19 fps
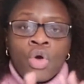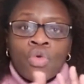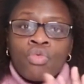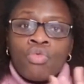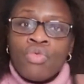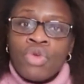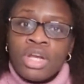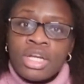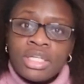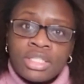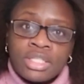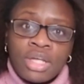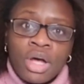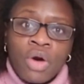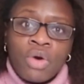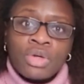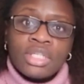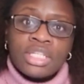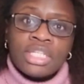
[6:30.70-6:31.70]
rinse
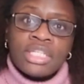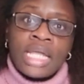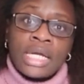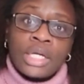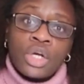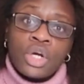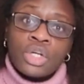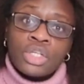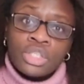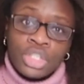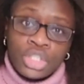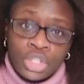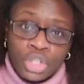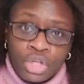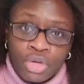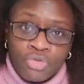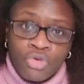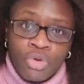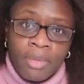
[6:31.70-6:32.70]
out that
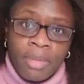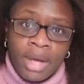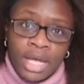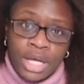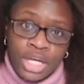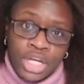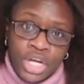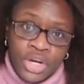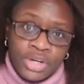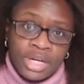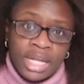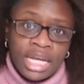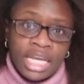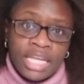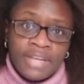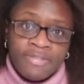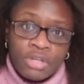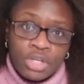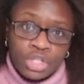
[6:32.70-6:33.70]
conditioner from my hair and I
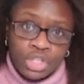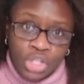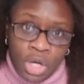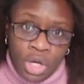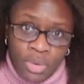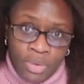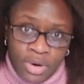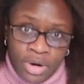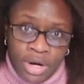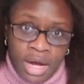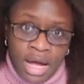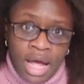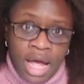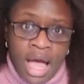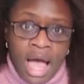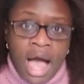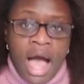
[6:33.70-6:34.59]
leave the shower,